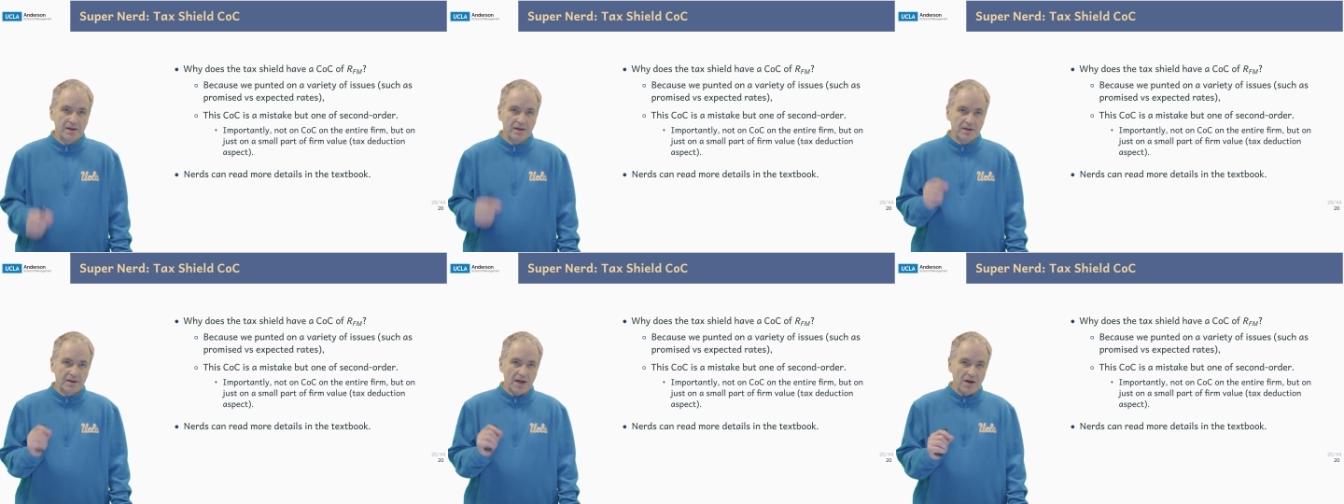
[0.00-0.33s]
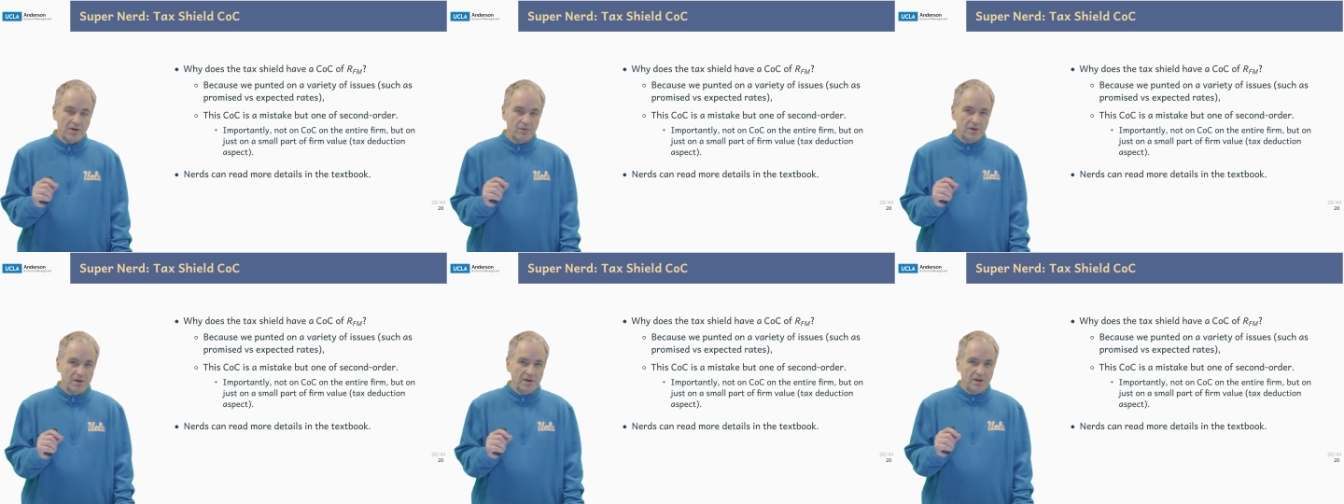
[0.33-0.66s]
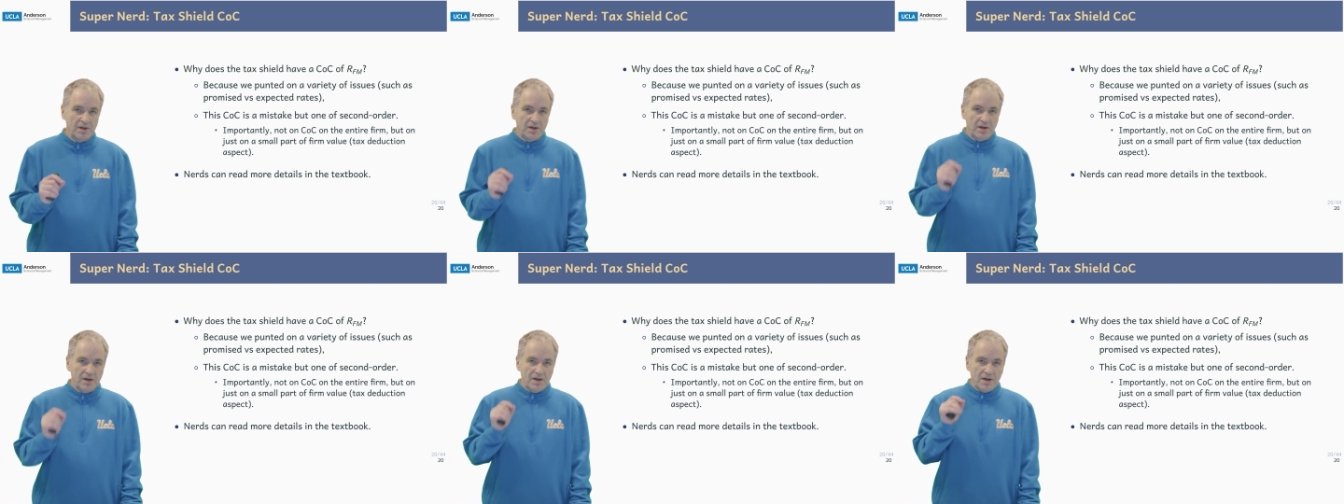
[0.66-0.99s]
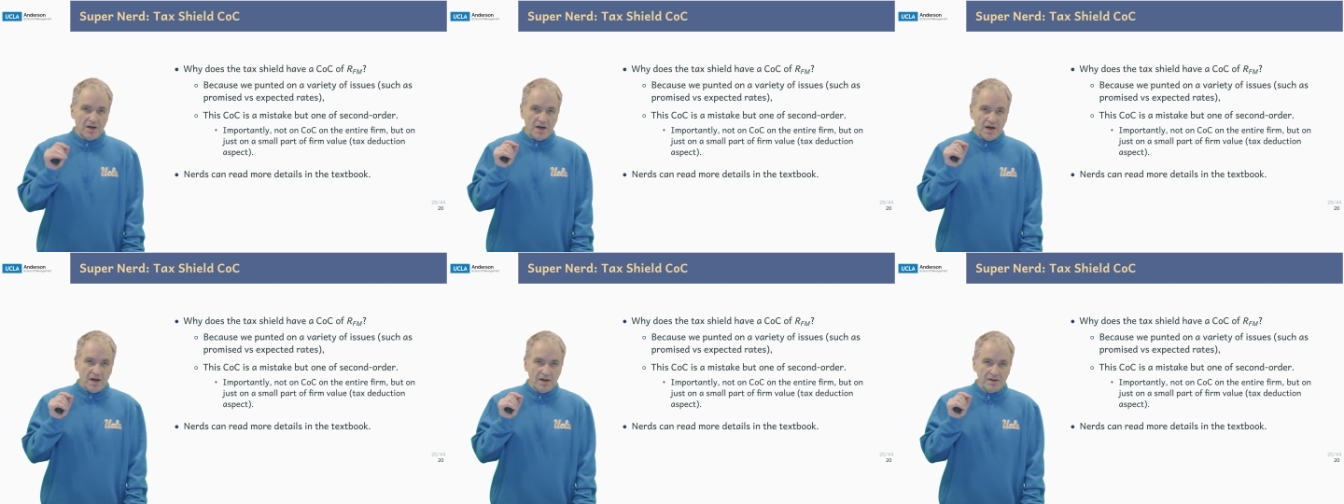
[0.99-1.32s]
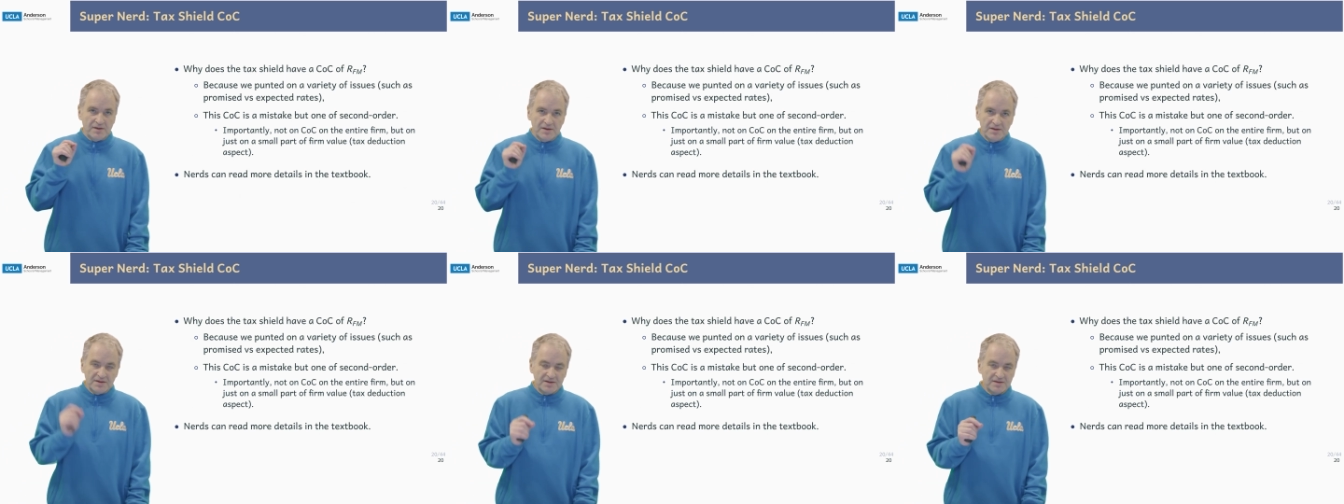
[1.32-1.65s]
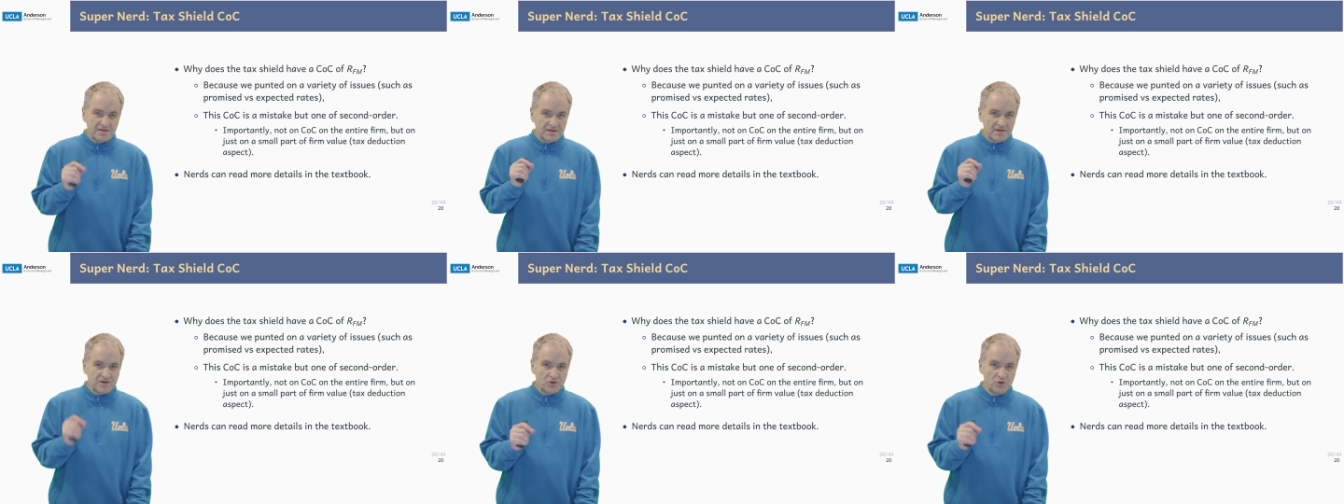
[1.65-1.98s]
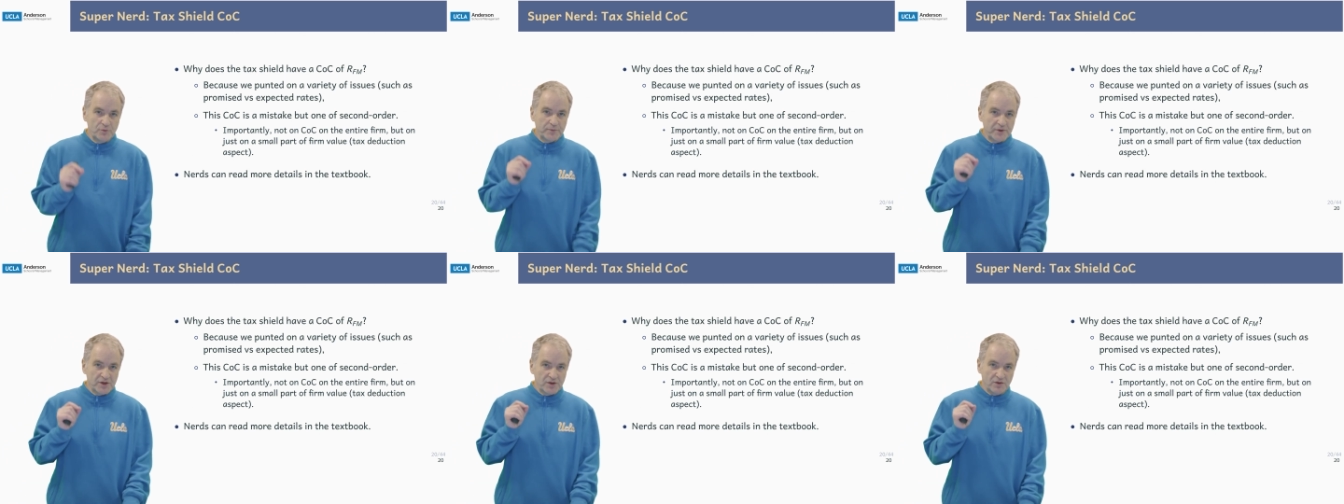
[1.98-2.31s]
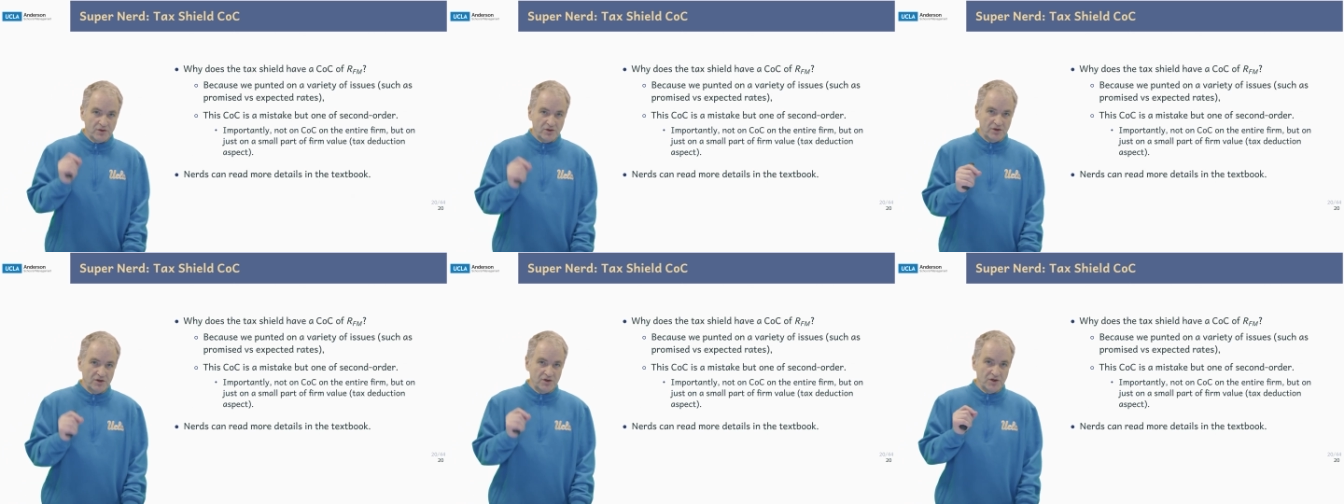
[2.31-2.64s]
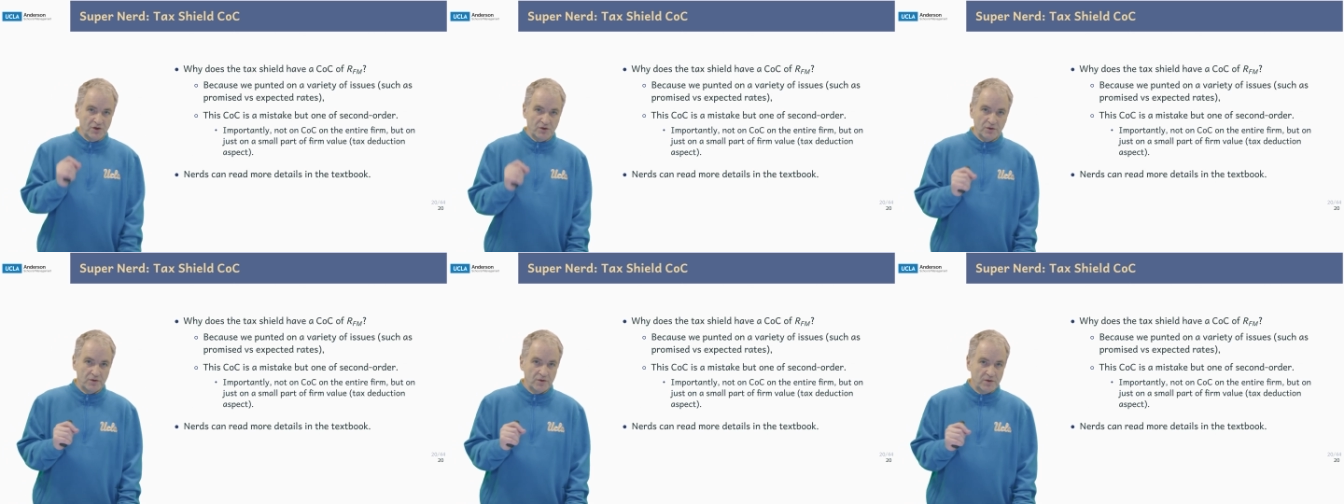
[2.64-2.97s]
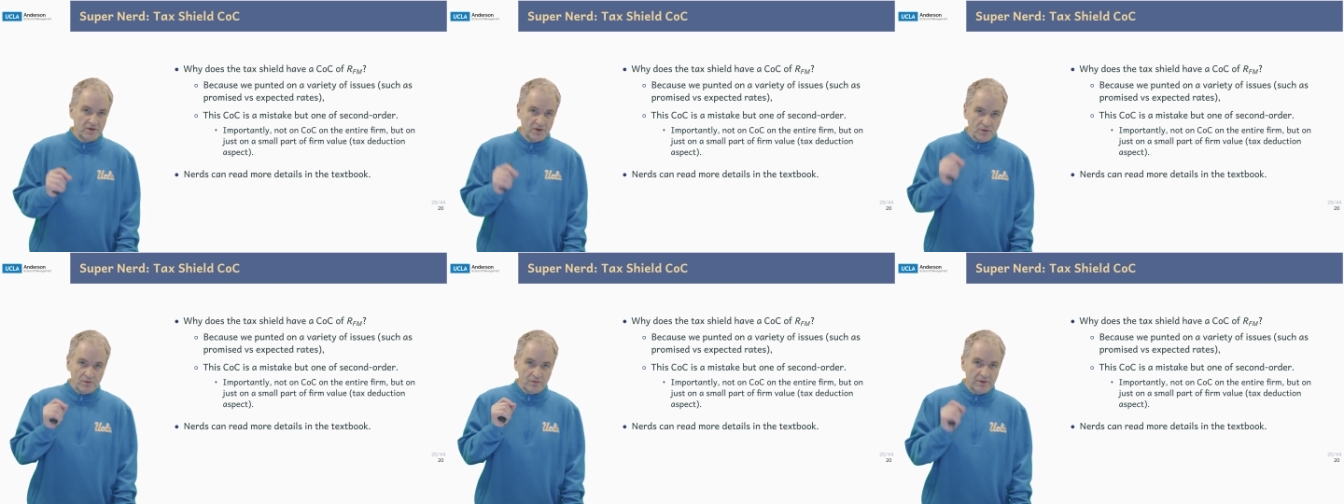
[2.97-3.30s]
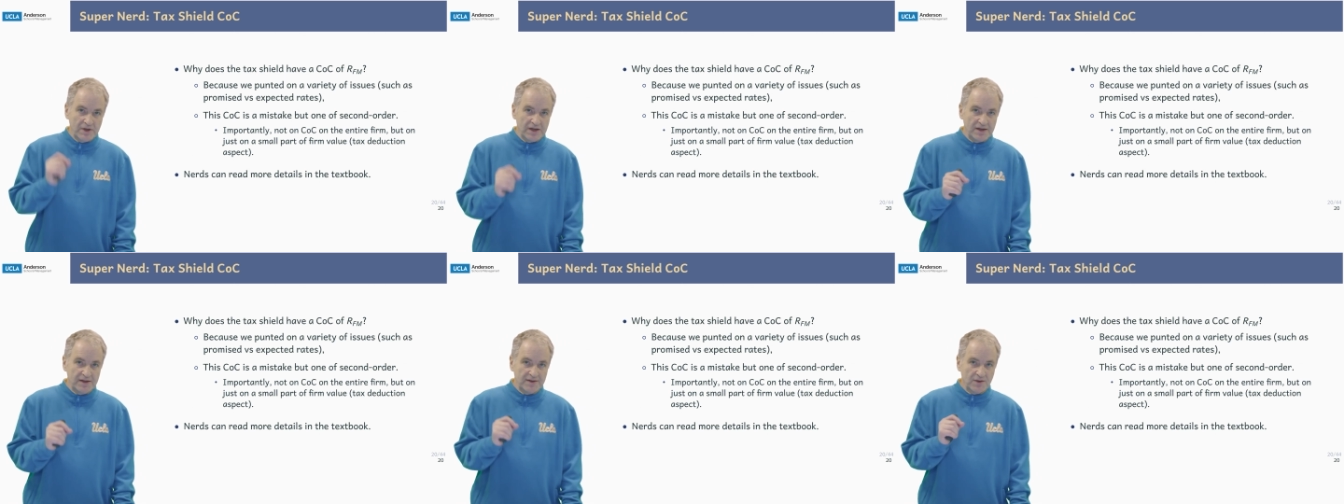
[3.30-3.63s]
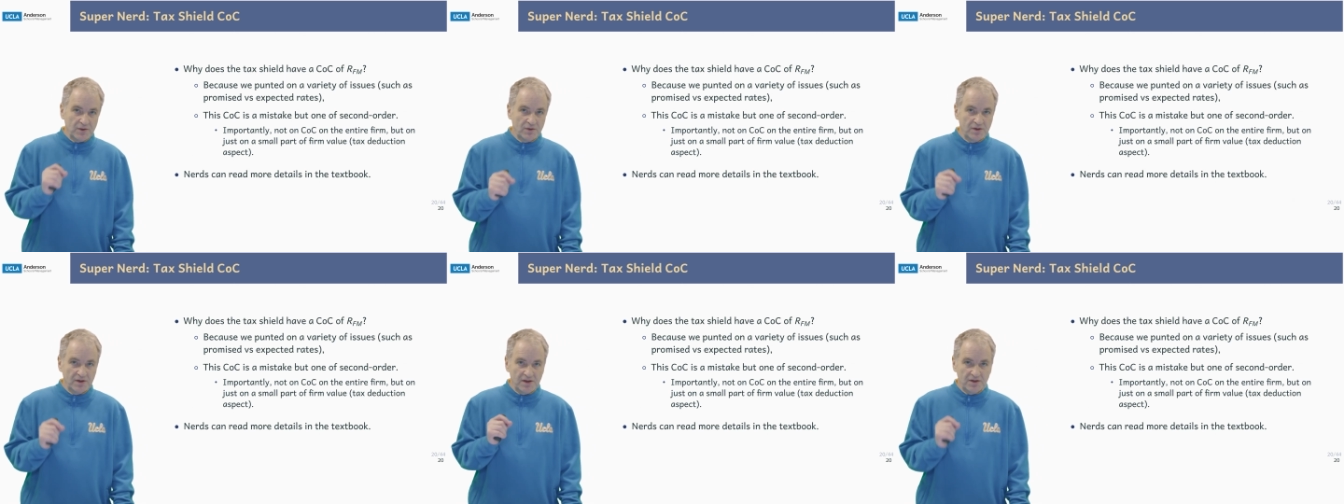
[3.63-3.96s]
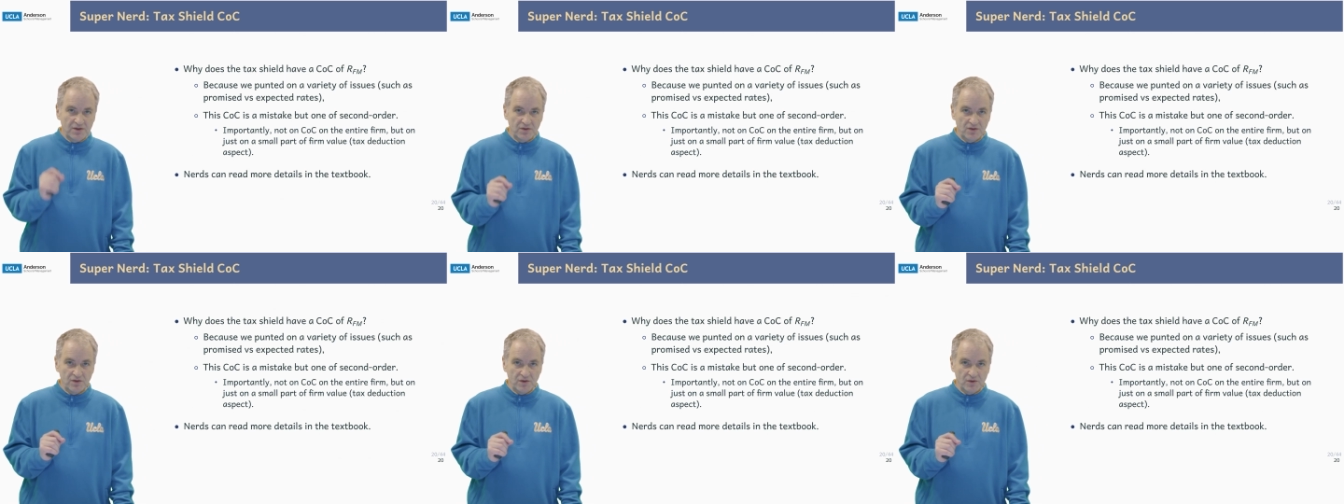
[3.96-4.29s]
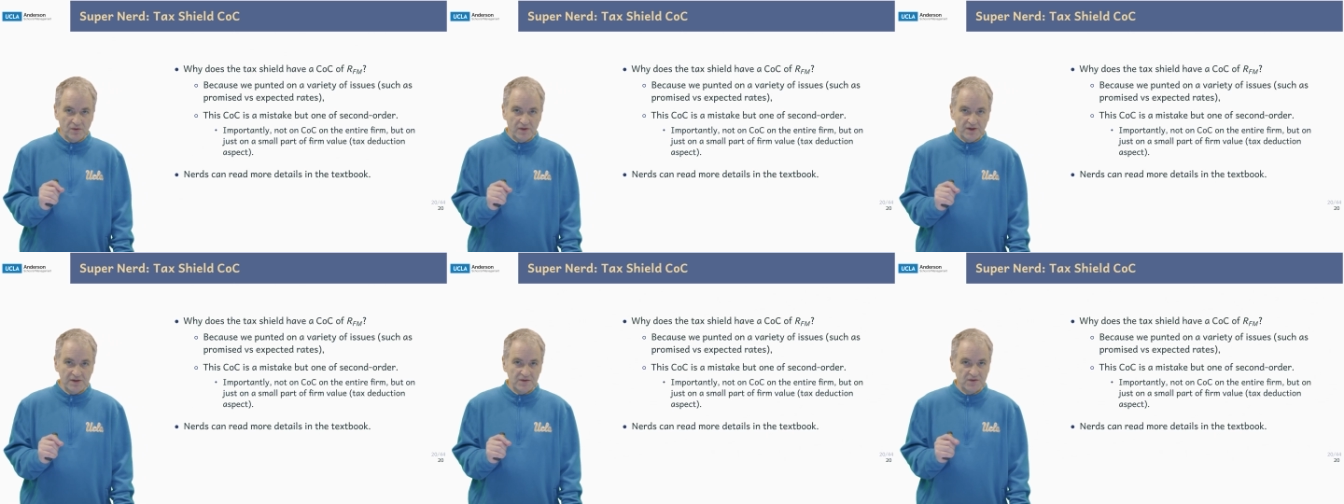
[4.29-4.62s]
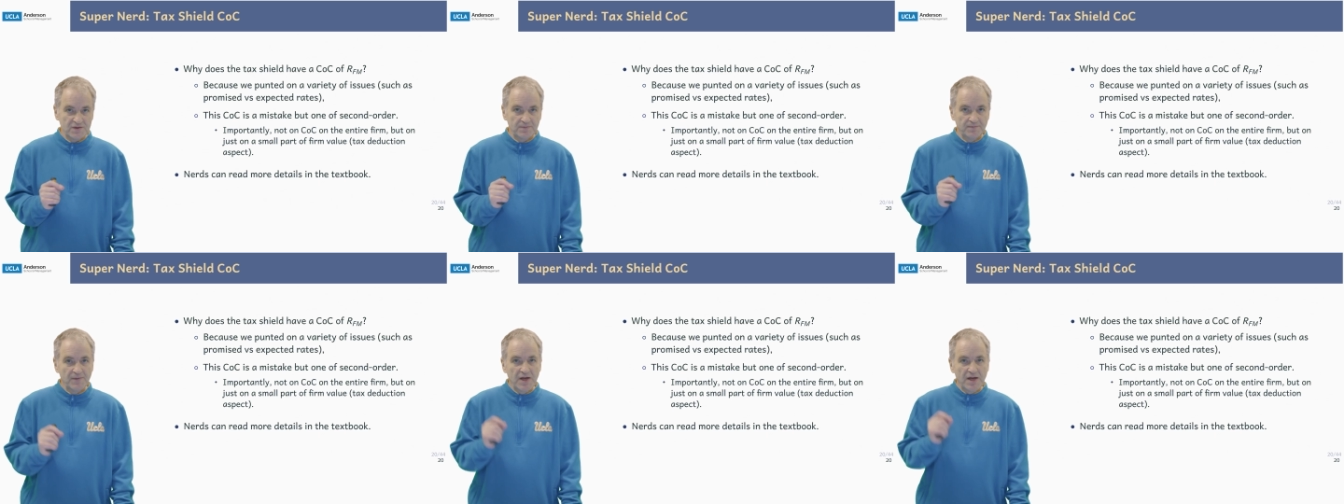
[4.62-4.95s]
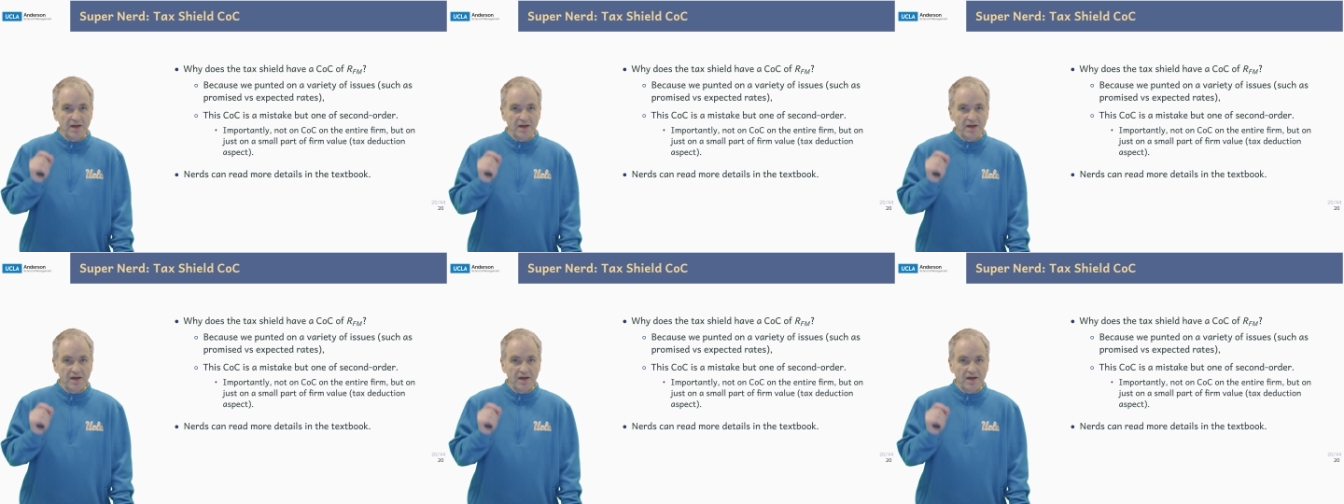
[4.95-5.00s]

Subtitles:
Now, this is a super nerd note. You really don't need to know this.